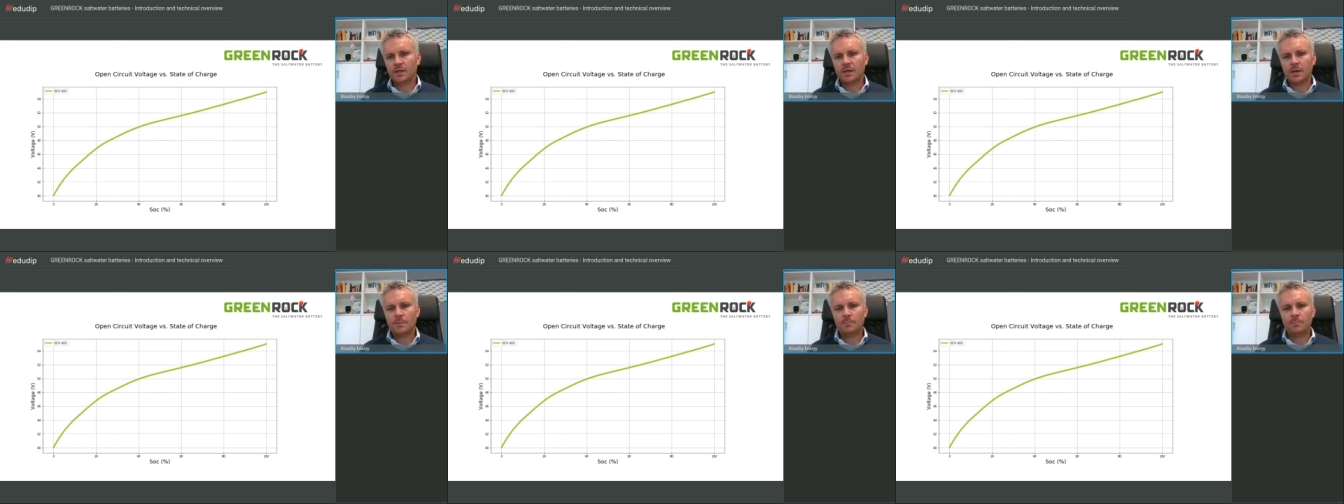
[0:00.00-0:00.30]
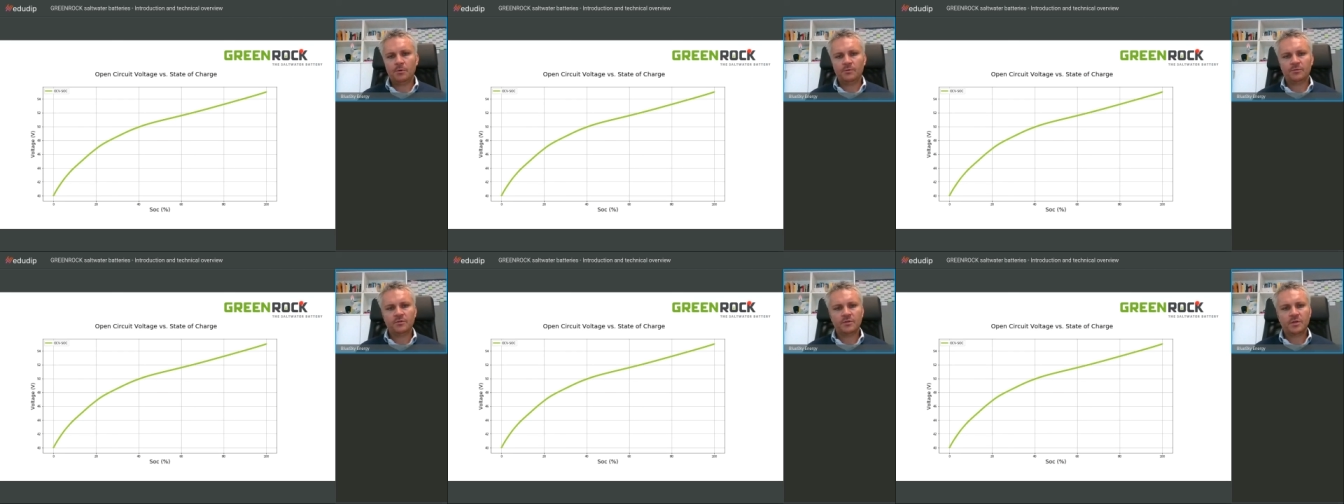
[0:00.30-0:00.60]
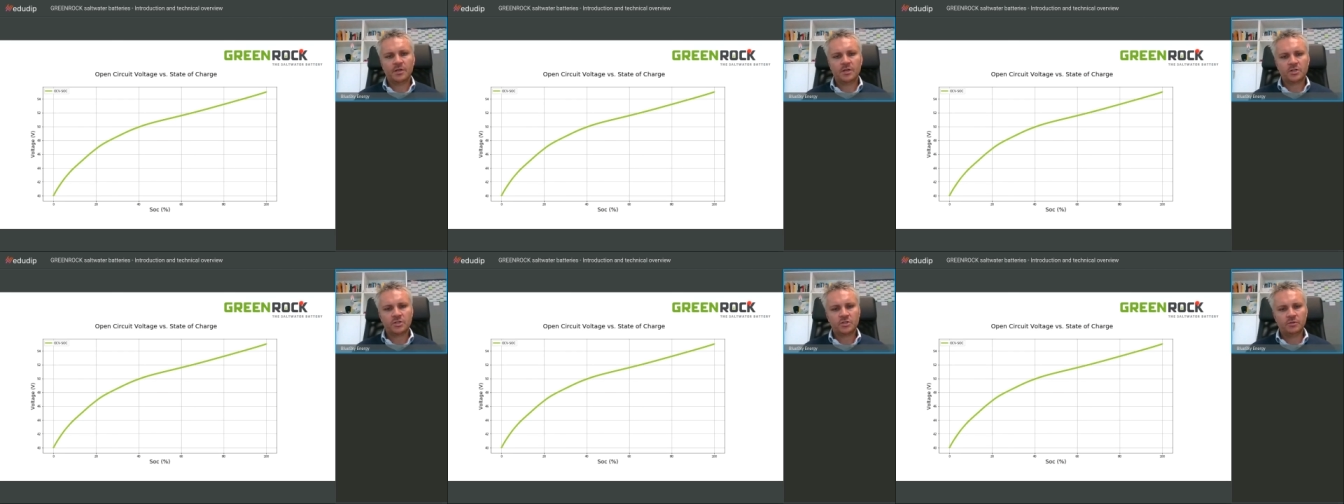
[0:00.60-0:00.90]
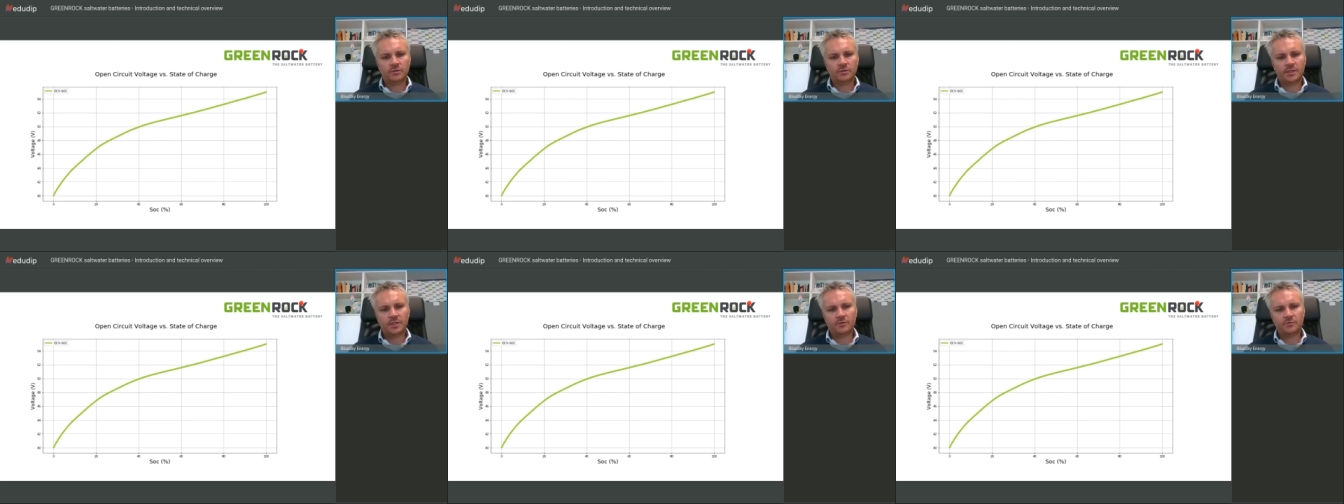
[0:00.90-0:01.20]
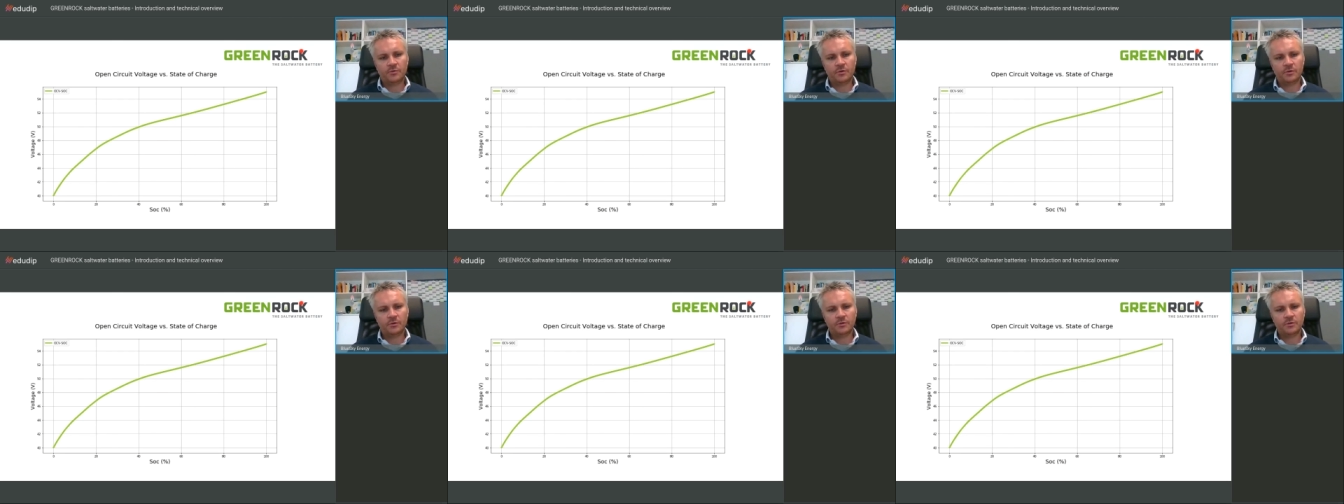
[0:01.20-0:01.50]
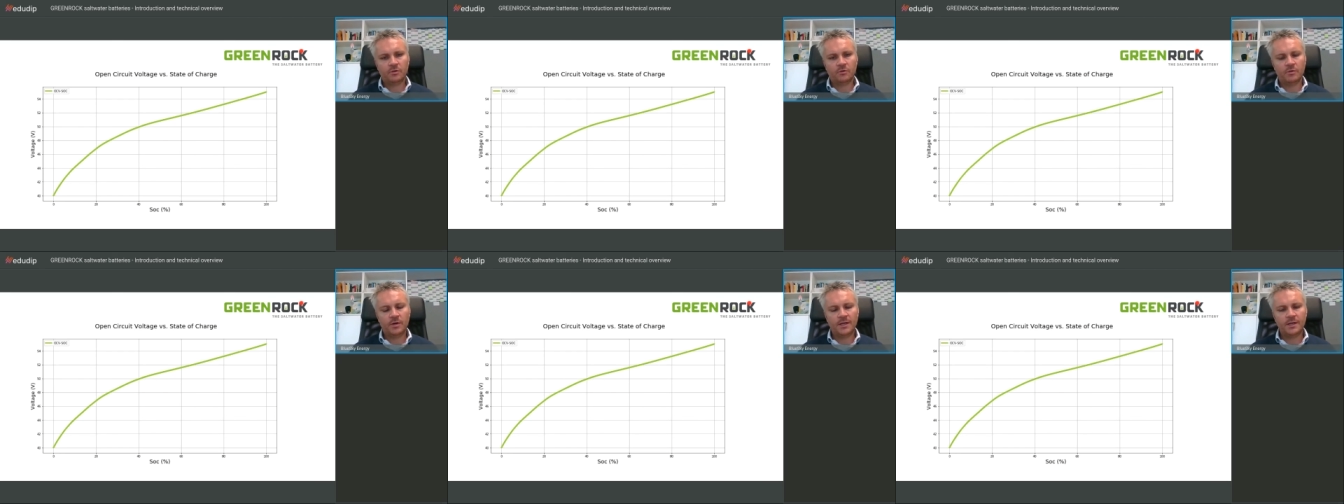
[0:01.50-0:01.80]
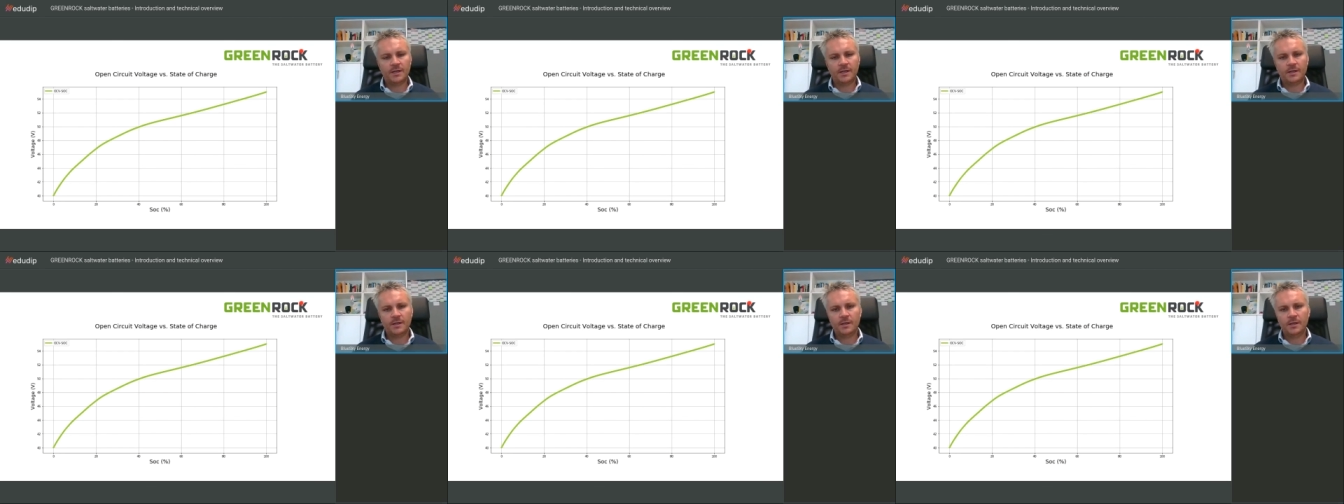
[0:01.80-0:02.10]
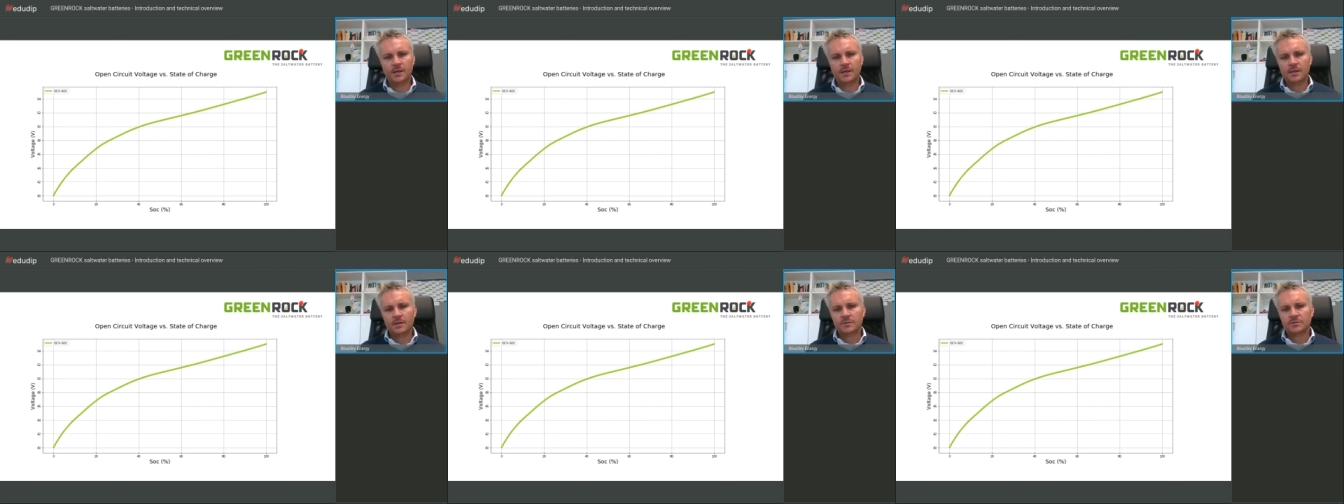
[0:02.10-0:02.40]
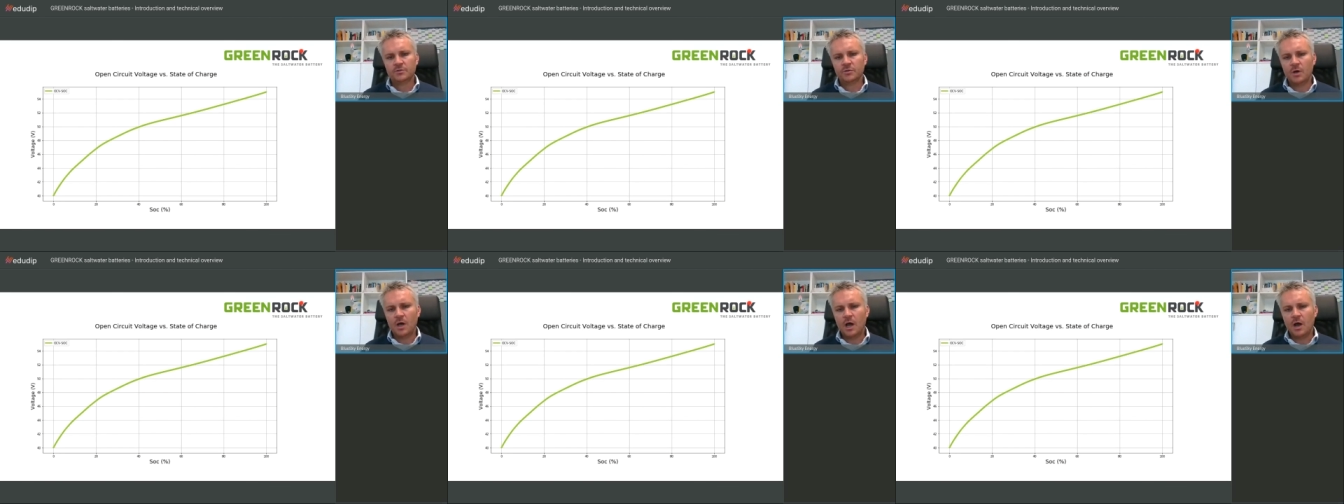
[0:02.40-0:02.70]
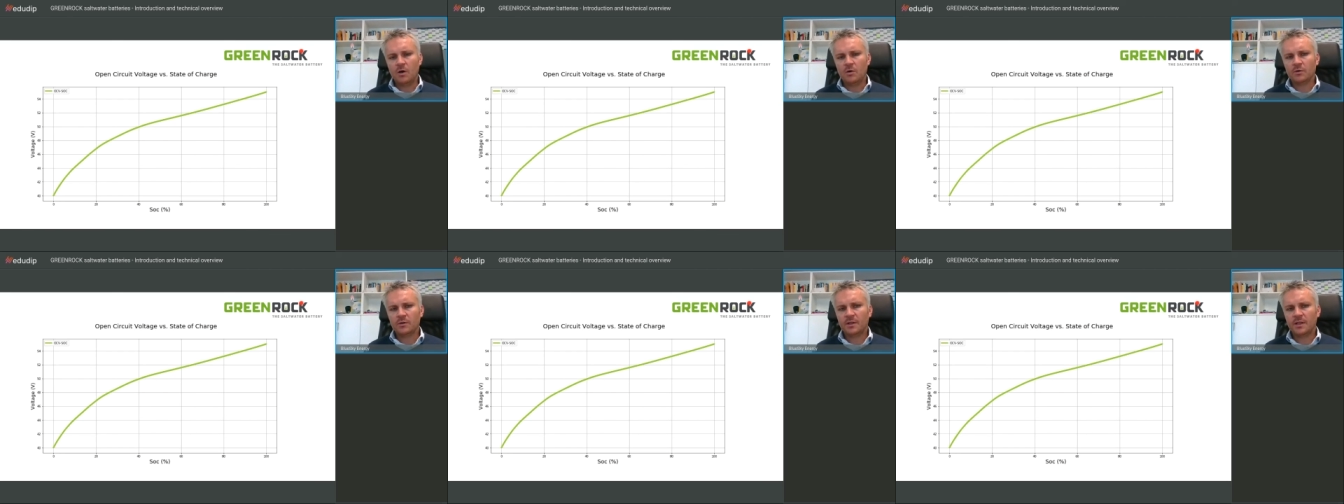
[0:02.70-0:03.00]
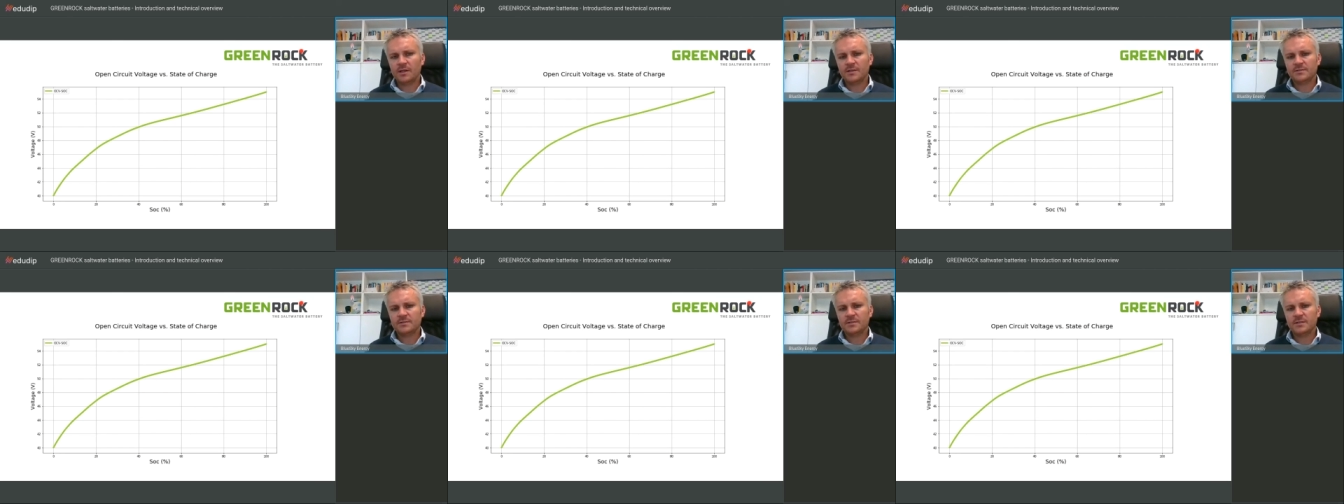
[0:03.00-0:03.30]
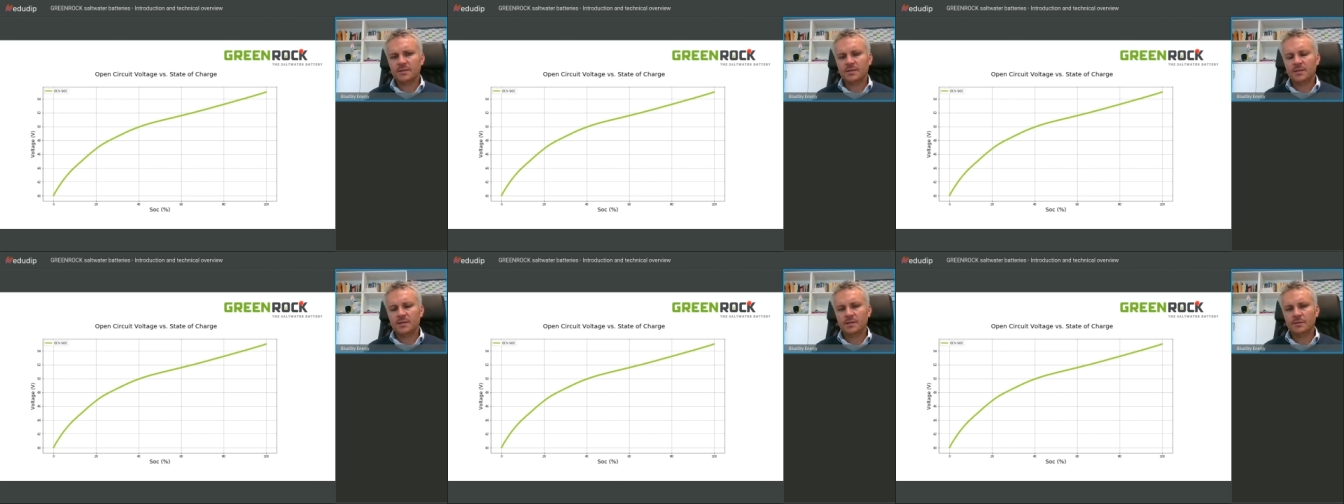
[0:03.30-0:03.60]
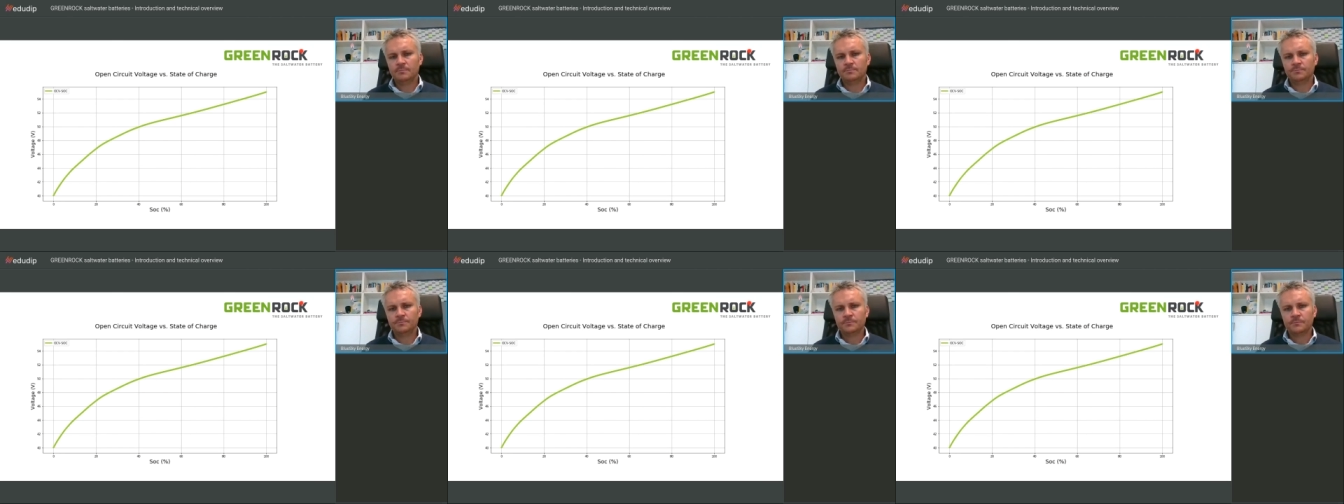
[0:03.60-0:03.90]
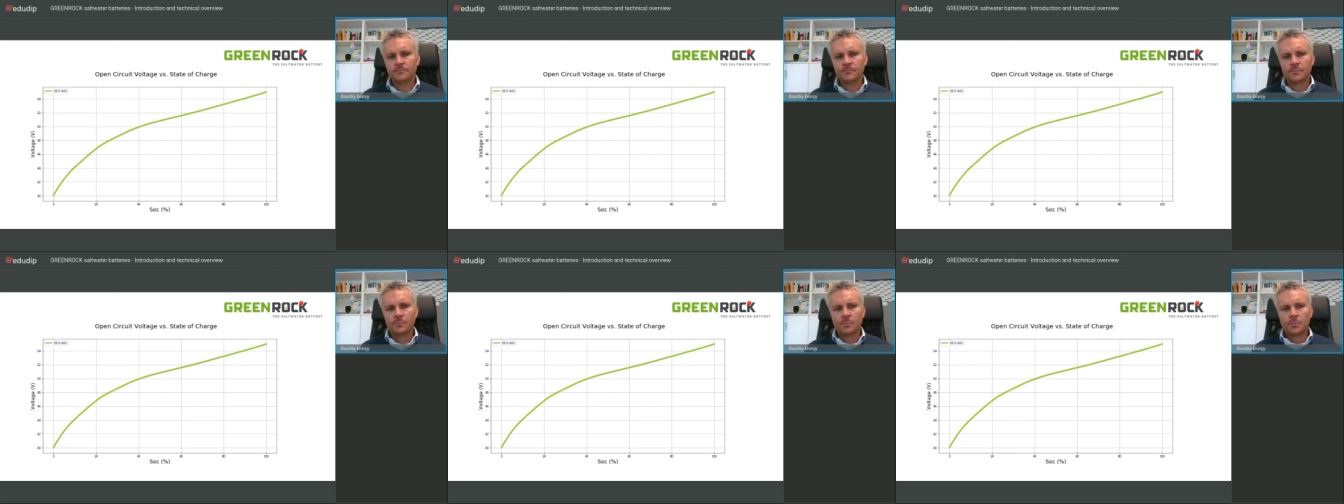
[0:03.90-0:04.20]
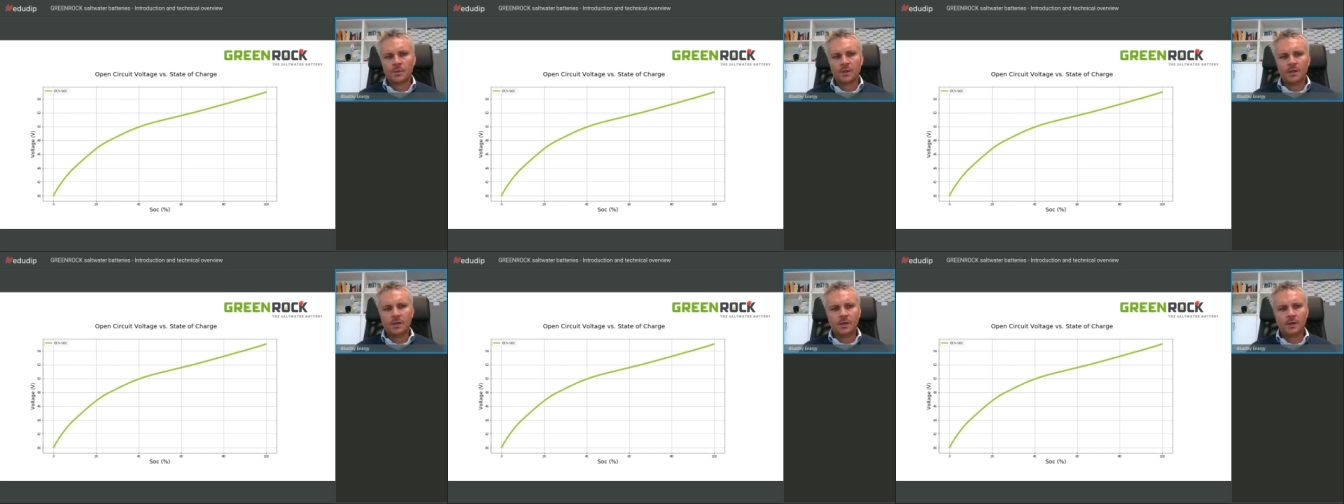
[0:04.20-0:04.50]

So how does the voltage translate